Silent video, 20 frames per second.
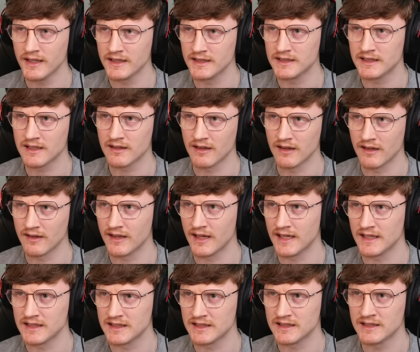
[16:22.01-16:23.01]
It's like
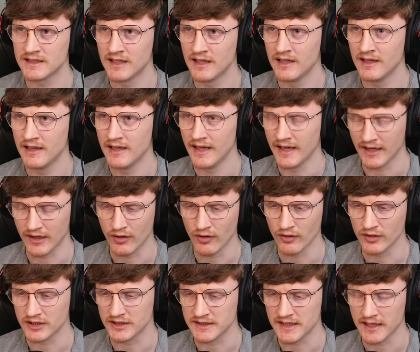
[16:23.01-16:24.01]
that it's
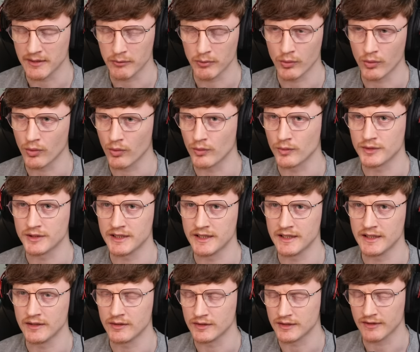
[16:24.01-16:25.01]
encourages animal
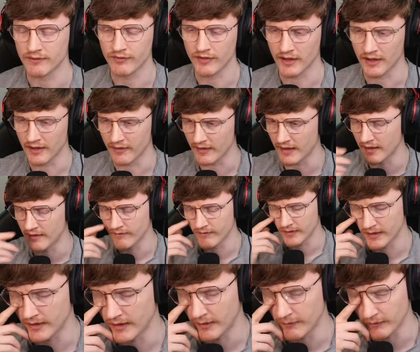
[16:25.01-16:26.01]
cruelty or something like that.
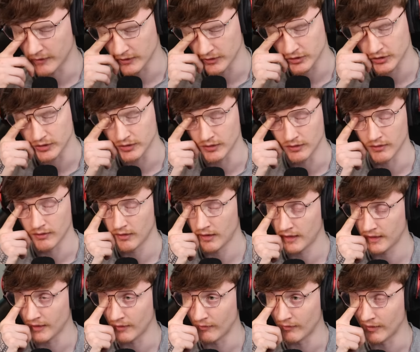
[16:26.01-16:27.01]
I- am not sure.
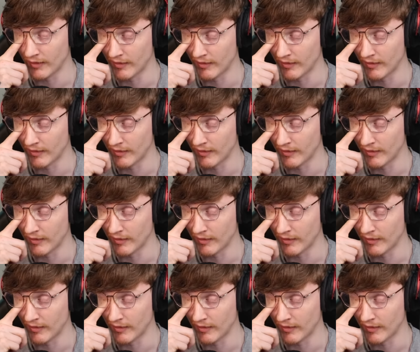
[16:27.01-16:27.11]
I don't